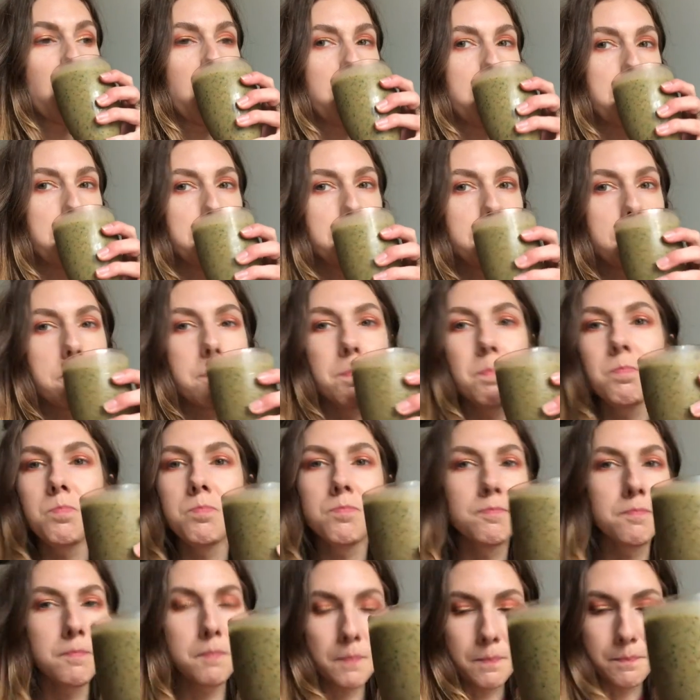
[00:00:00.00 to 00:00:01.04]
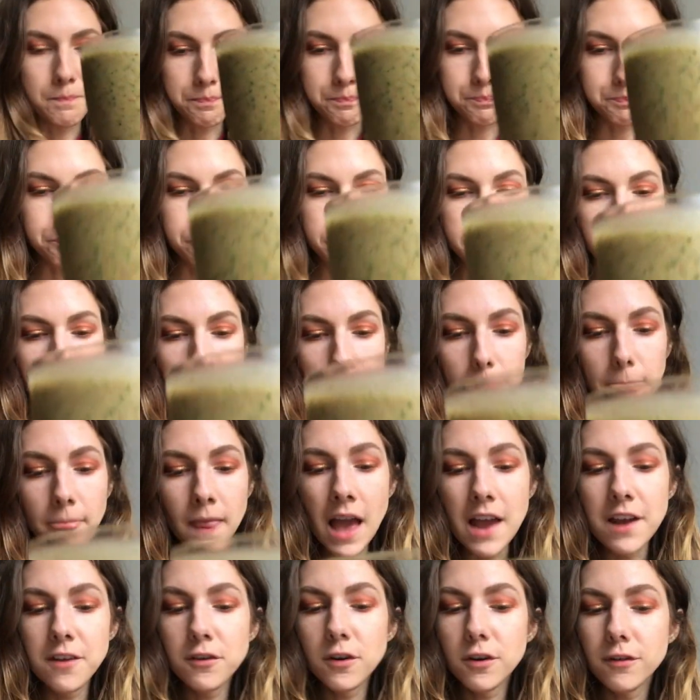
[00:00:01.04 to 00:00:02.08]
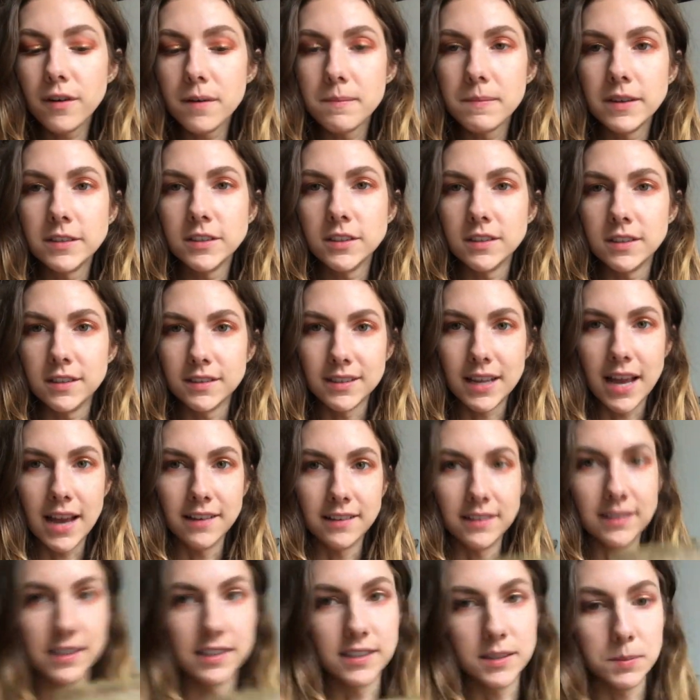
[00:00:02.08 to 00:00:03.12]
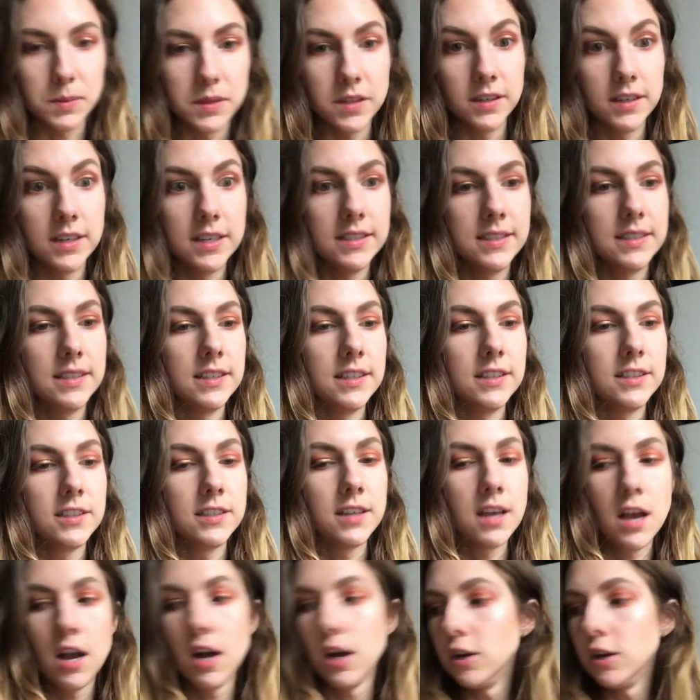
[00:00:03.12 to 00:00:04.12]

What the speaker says: I don't know if I mentioned there's kale in this, but there is, and it's